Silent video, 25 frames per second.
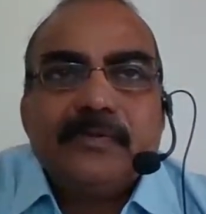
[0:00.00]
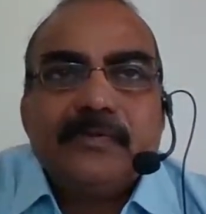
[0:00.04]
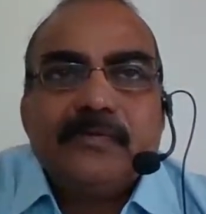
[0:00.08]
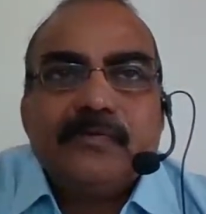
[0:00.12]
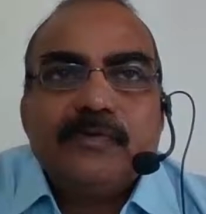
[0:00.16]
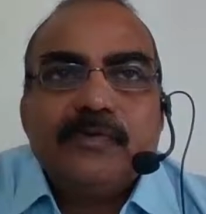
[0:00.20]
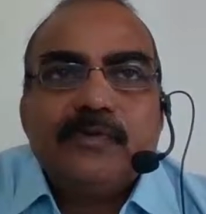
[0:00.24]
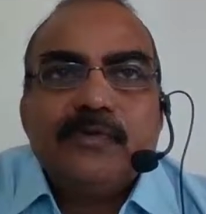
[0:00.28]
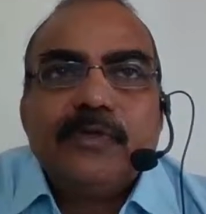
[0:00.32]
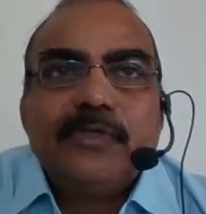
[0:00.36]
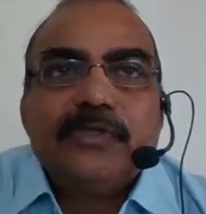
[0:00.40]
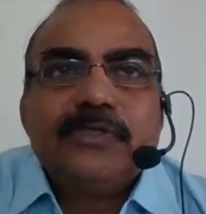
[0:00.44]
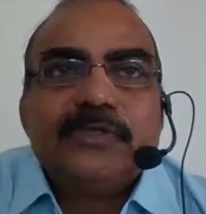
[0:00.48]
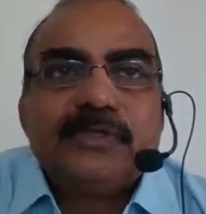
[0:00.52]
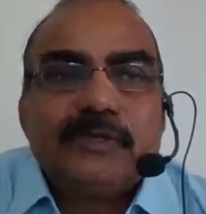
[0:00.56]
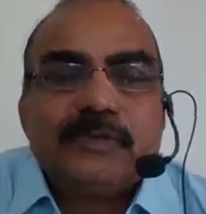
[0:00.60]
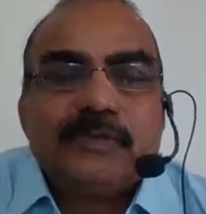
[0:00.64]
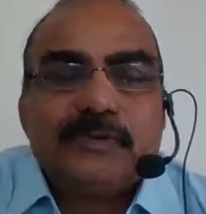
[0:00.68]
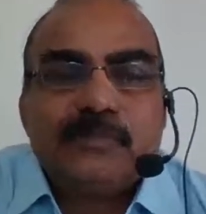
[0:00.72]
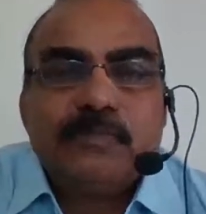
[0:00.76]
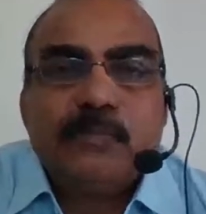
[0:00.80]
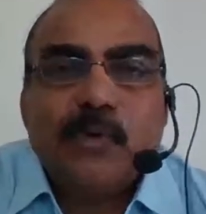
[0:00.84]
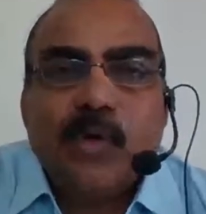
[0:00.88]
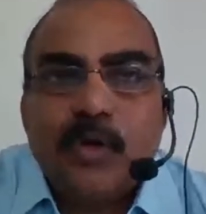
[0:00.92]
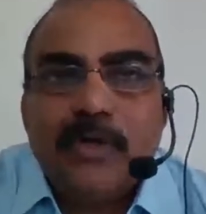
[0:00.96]
which was
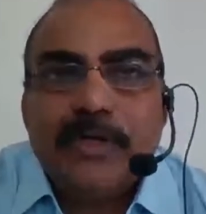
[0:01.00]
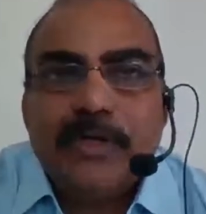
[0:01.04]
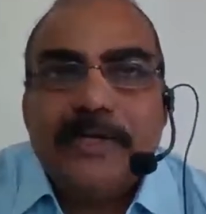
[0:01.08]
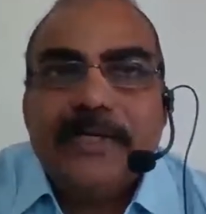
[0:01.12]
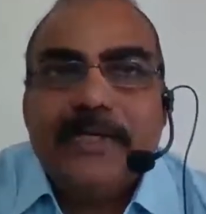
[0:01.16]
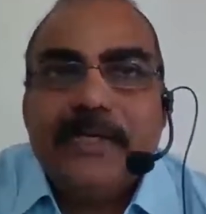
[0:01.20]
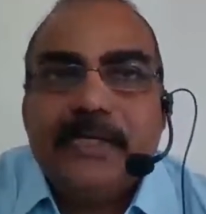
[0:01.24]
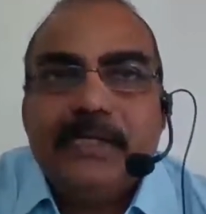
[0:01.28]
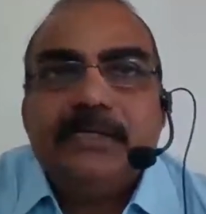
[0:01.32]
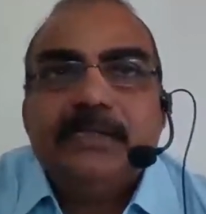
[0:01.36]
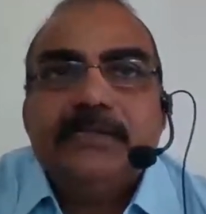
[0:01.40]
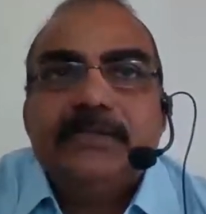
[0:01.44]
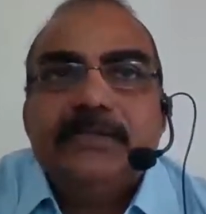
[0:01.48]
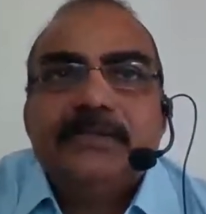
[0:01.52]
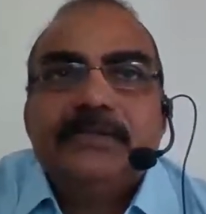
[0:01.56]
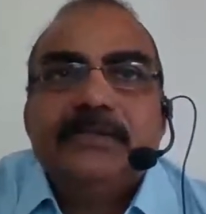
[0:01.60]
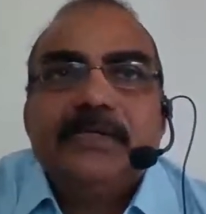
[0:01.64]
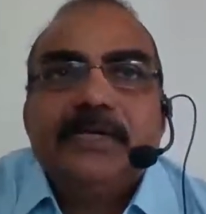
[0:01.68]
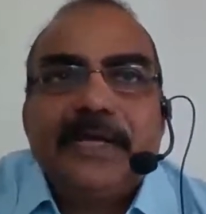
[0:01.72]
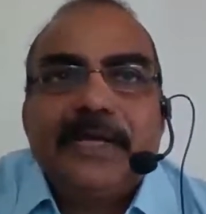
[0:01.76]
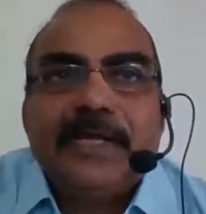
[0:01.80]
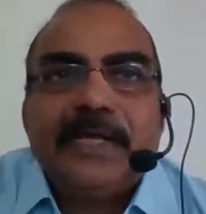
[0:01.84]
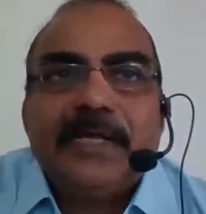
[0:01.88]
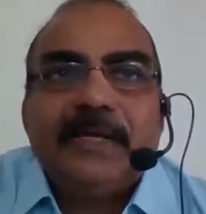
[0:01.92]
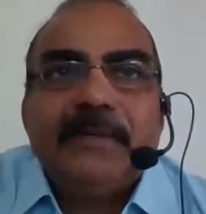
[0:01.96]
small gears
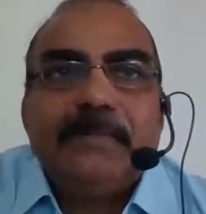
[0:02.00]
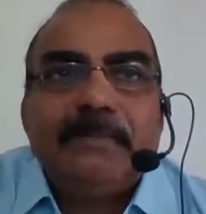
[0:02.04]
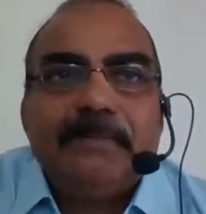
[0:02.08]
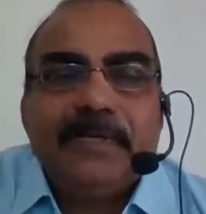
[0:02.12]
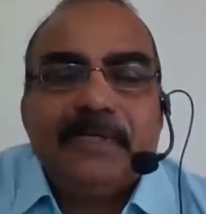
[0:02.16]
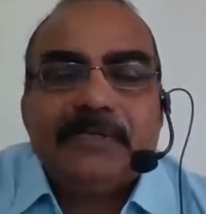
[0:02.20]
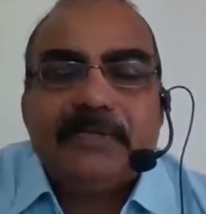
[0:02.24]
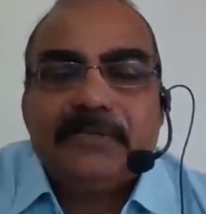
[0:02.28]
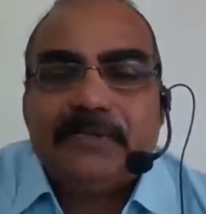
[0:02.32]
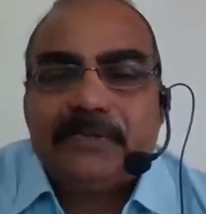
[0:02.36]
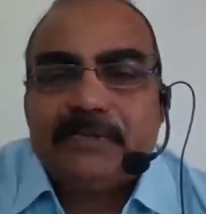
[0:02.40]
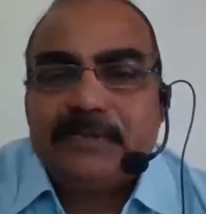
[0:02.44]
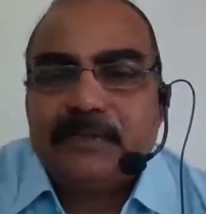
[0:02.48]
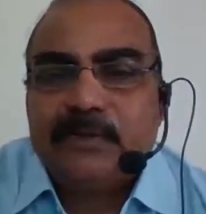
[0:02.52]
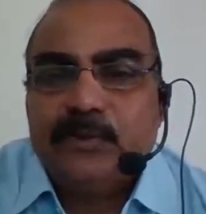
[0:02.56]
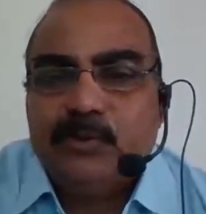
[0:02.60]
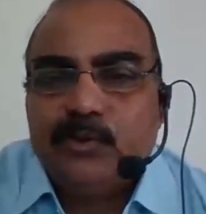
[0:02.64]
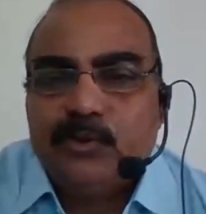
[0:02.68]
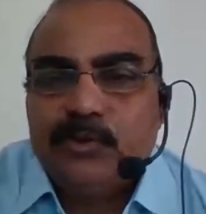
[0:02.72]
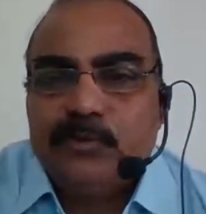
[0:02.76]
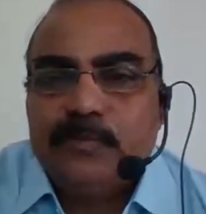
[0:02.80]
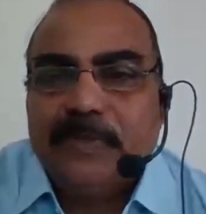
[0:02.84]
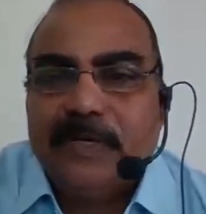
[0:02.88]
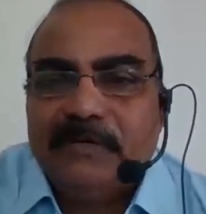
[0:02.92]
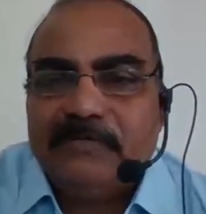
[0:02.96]
and equipments
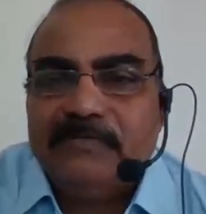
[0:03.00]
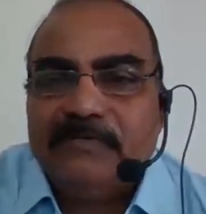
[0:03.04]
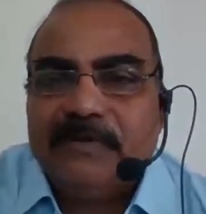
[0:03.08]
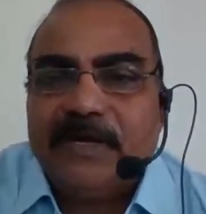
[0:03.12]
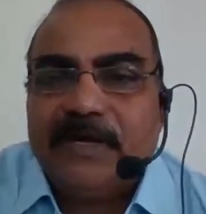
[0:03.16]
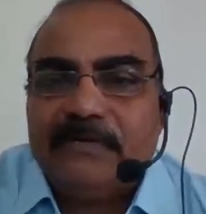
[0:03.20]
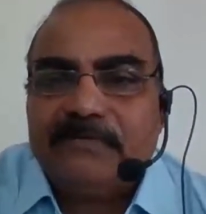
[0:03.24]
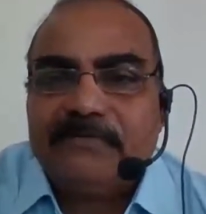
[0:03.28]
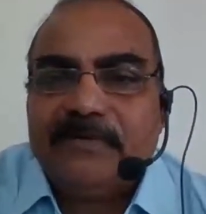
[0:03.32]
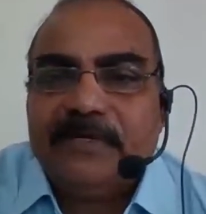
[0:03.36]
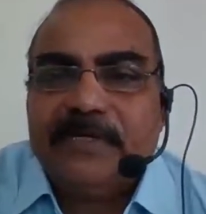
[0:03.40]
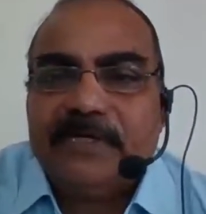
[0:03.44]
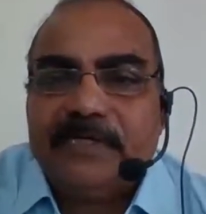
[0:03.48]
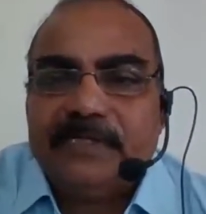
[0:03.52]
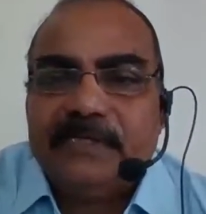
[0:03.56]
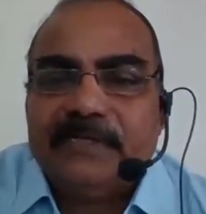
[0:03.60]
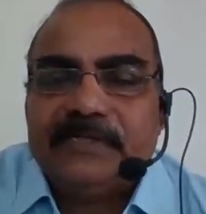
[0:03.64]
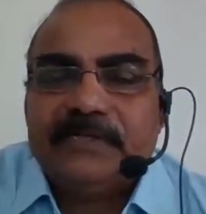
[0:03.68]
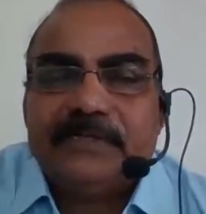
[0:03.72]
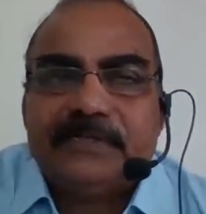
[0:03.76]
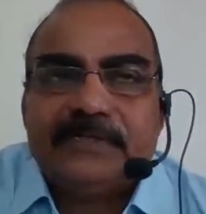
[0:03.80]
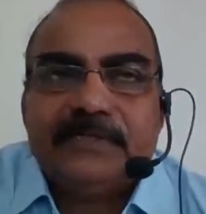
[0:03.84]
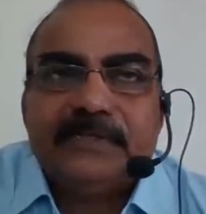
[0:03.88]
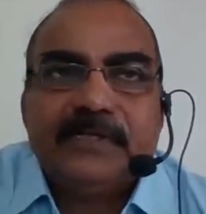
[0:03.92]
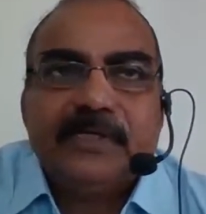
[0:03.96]
used by
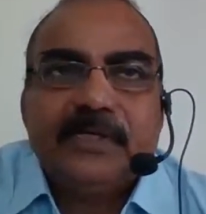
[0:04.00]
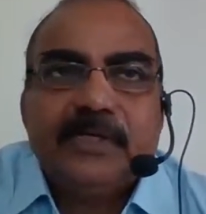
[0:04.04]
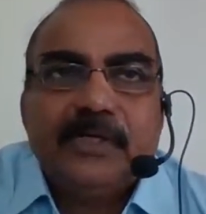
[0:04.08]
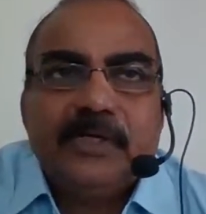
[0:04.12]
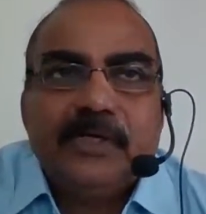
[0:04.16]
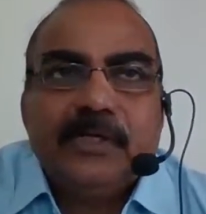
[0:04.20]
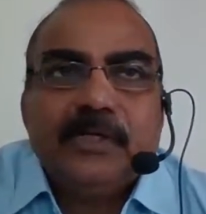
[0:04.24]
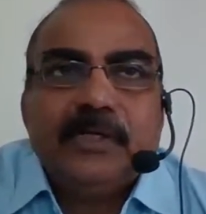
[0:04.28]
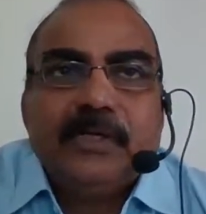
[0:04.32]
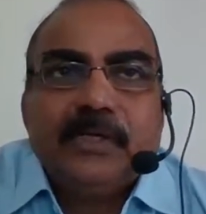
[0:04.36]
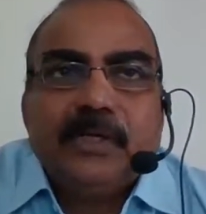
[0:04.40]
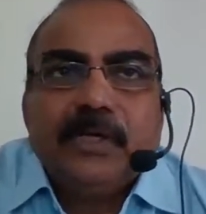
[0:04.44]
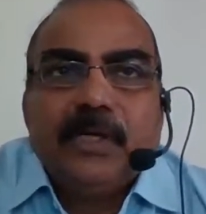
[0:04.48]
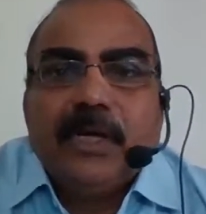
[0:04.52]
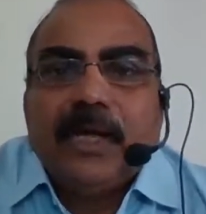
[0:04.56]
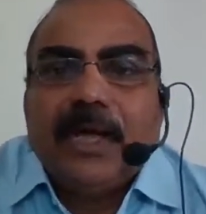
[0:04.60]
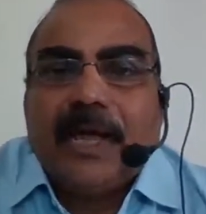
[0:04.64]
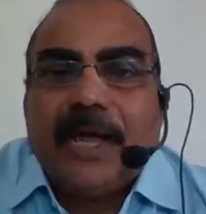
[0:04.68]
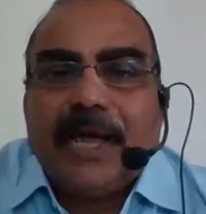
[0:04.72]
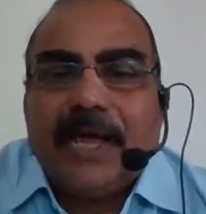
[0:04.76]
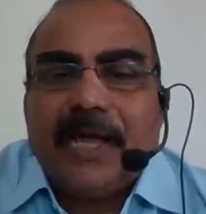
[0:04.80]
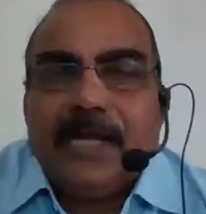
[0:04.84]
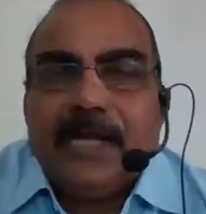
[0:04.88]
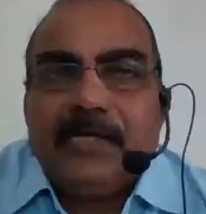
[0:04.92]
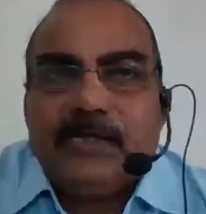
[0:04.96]
firefighters,
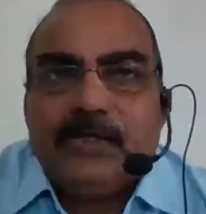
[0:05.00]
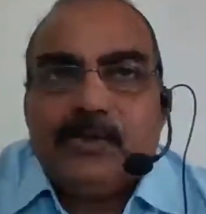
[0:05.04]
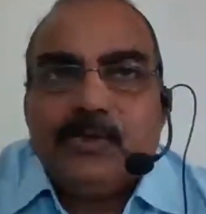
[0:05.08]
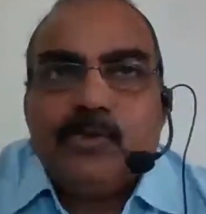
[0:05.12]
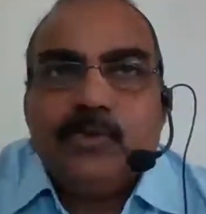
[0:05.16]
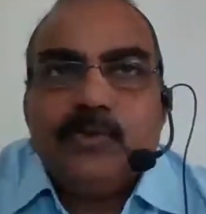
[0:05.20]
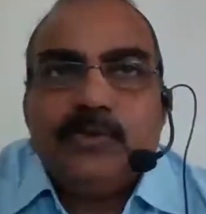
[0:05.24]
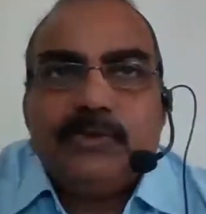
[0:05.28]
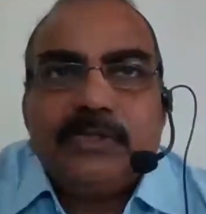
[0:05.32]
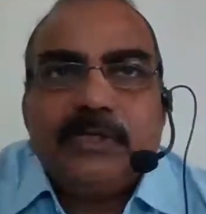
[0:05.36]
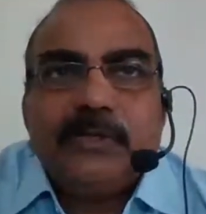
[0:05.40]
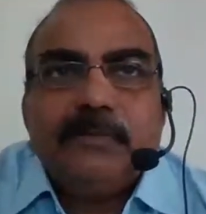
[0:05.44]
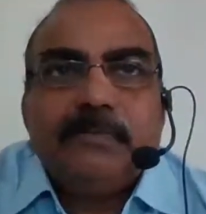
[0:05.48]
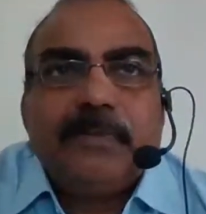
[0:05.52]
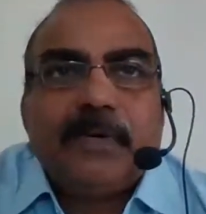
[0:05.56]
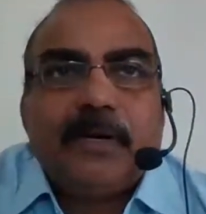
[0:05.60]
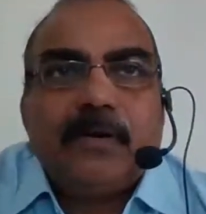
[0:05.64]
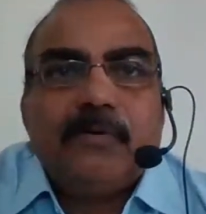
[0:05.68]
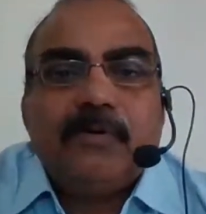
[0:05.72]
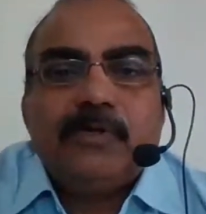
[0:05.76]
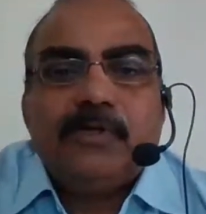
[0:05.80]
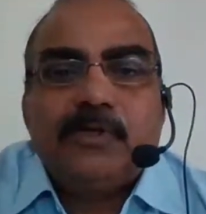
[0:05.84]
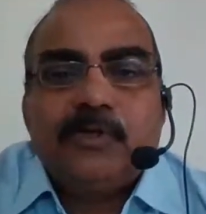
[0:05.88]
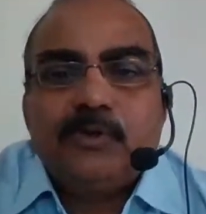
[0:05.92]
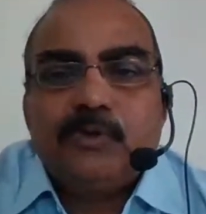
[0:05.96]
hand tools and
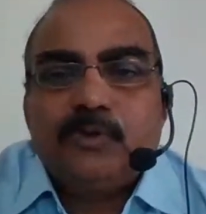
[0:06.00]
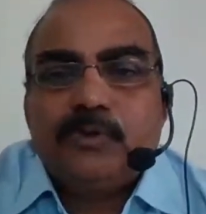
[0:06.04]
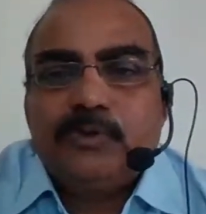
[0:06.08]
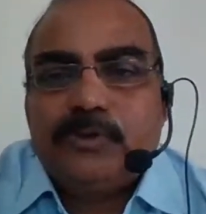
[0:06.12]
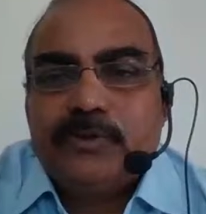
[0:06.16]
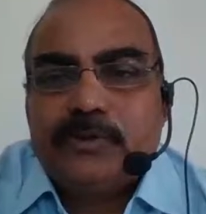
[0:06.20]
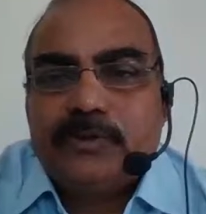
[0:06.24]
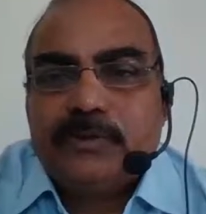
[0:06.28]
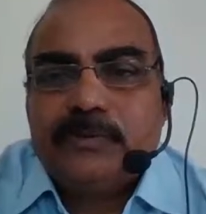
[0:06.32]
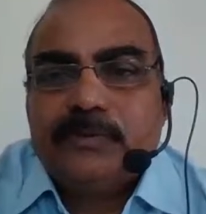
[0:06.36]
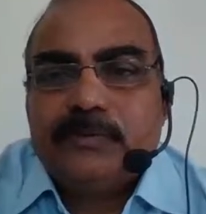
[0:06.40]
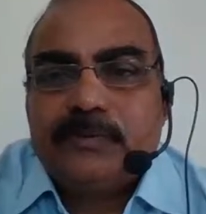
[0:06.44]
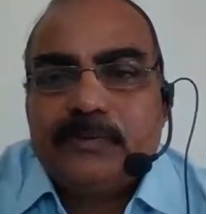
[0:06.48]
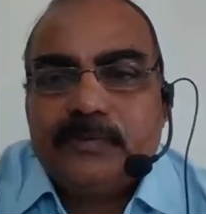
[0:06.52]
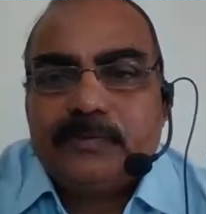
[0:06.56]
power tools,